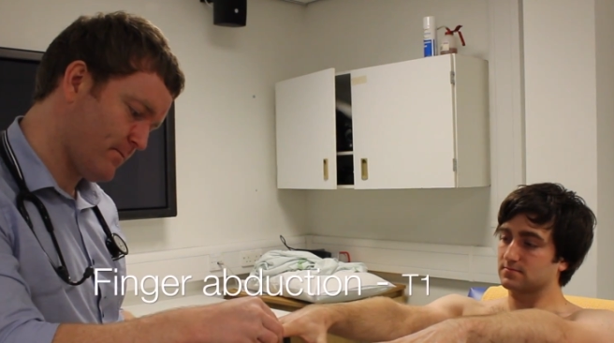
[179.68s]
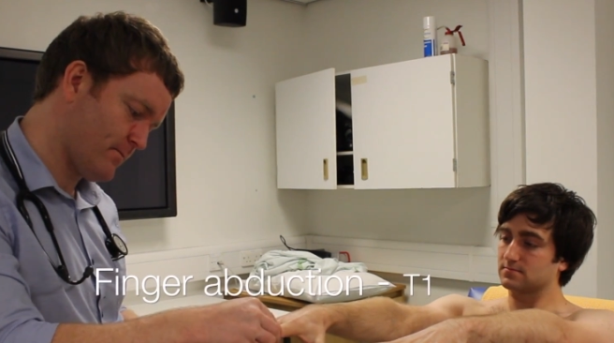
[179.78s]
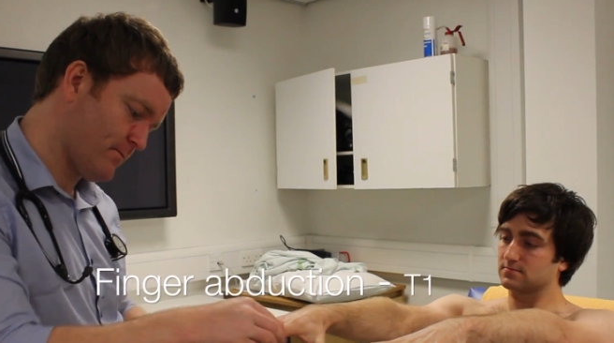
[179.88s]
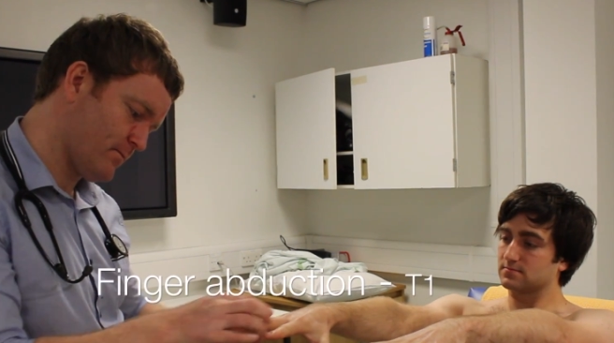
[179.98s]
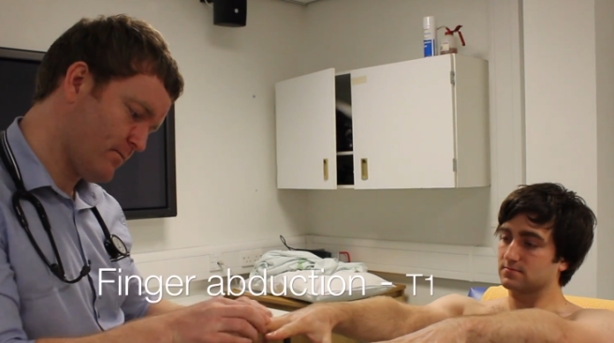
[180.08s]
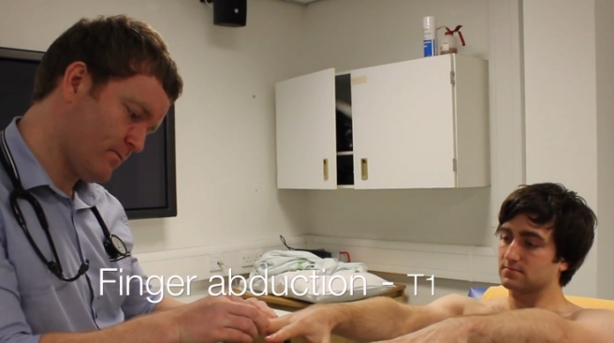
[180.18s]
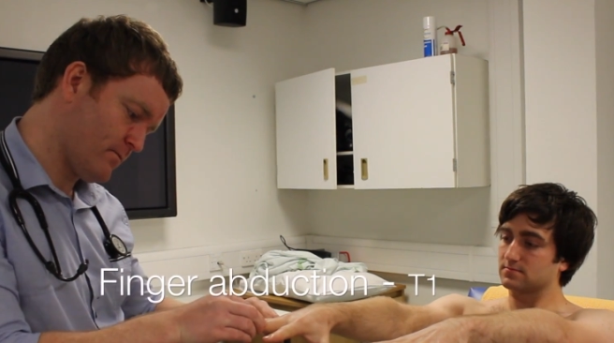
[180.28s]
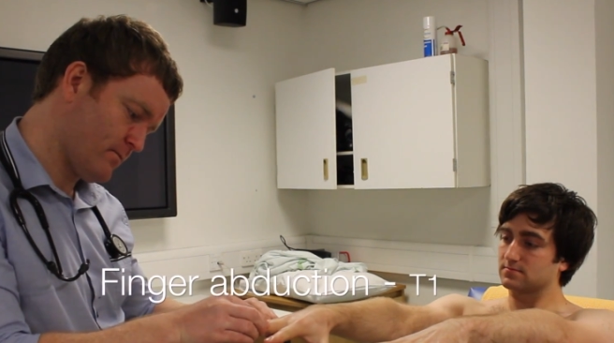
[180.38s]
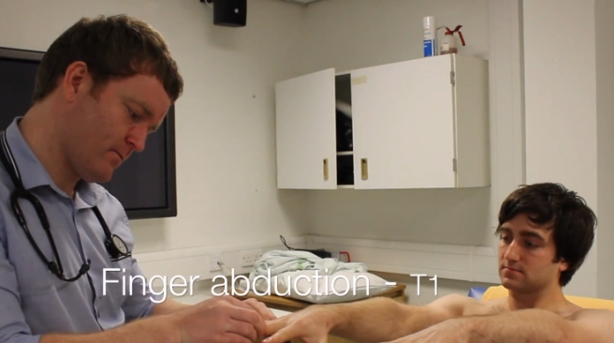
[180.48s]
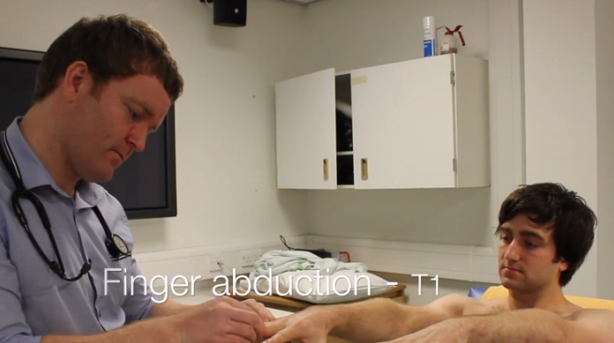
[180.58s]

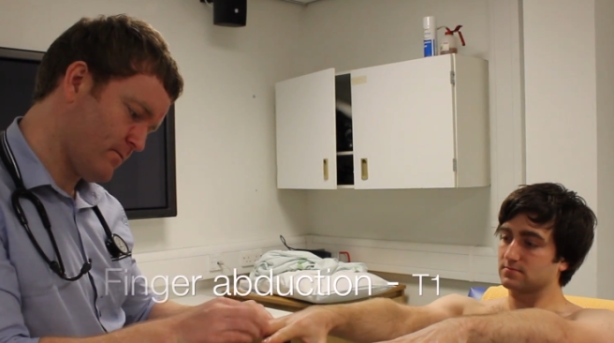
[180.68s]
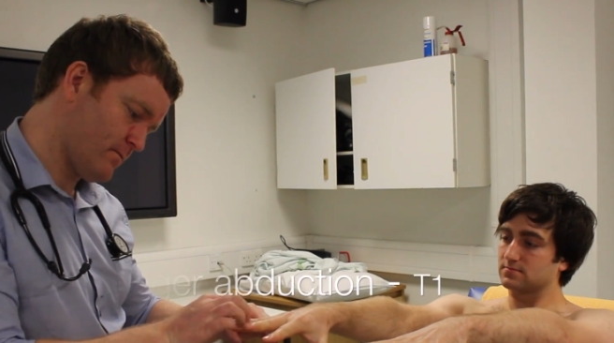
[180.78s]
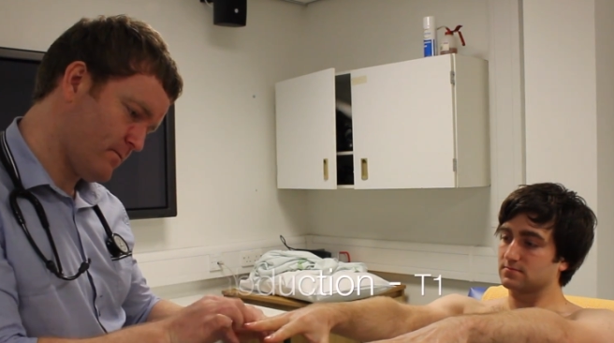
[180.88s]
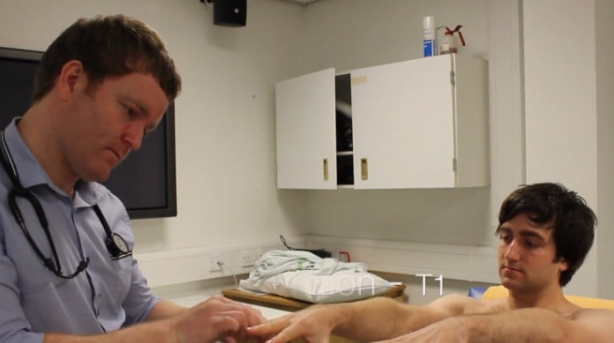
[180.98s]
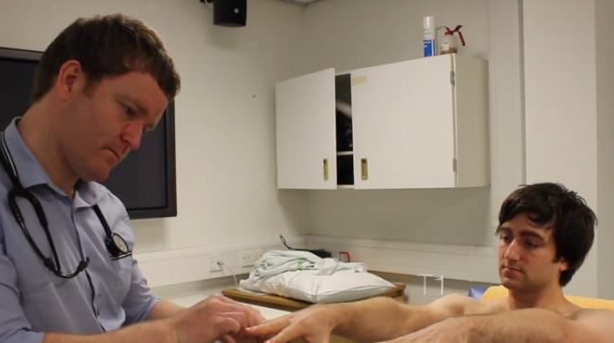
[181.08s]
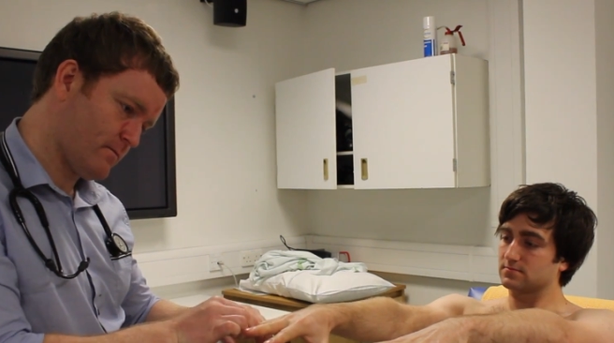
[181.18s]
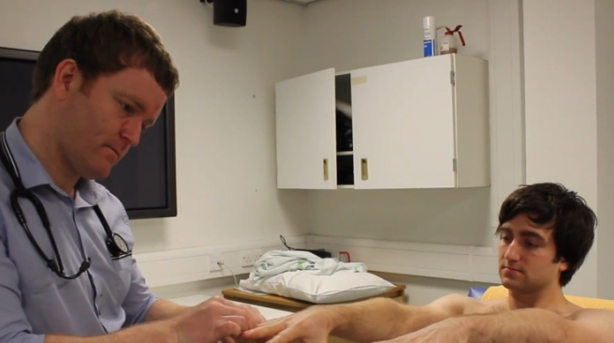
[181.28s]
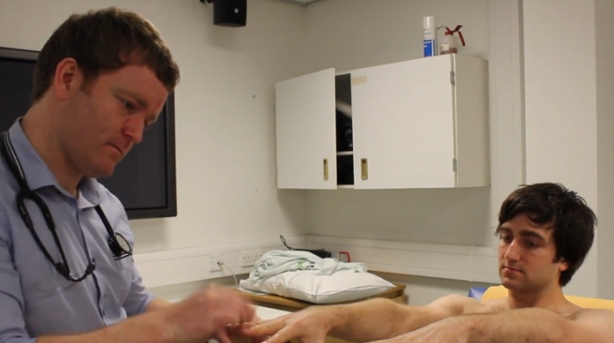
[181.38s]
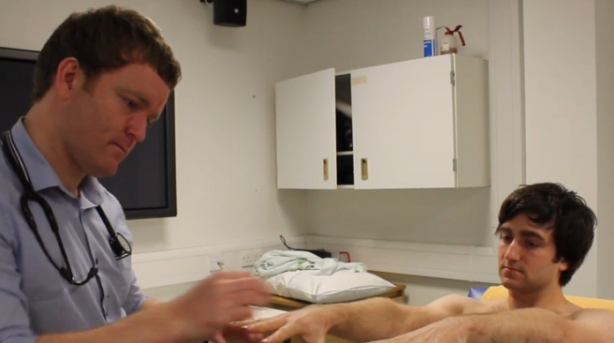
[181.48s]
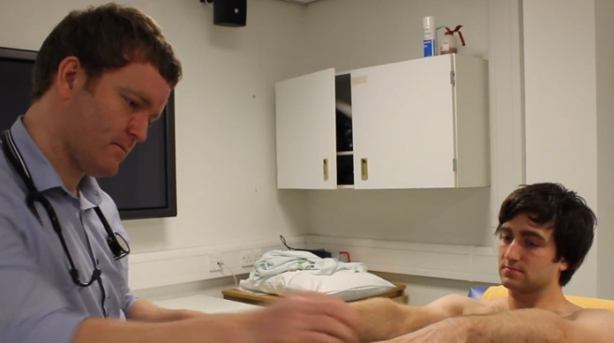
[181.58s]

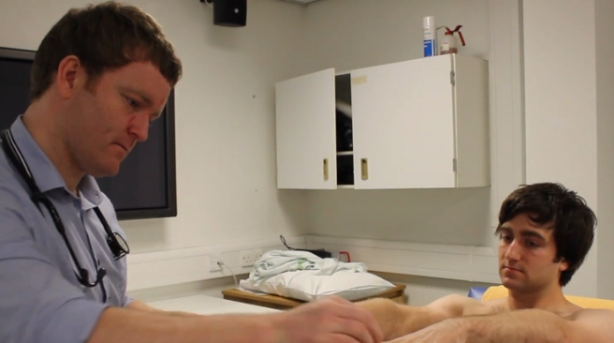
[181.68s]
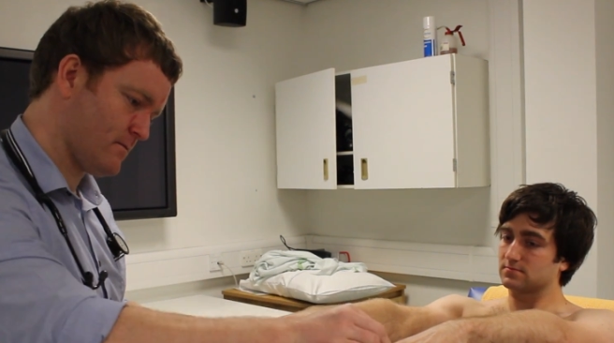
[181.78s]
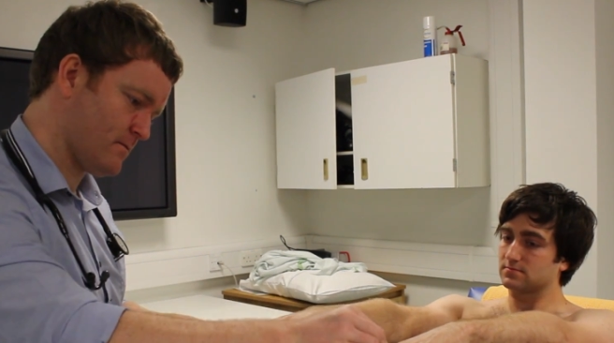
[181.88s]
[no speech]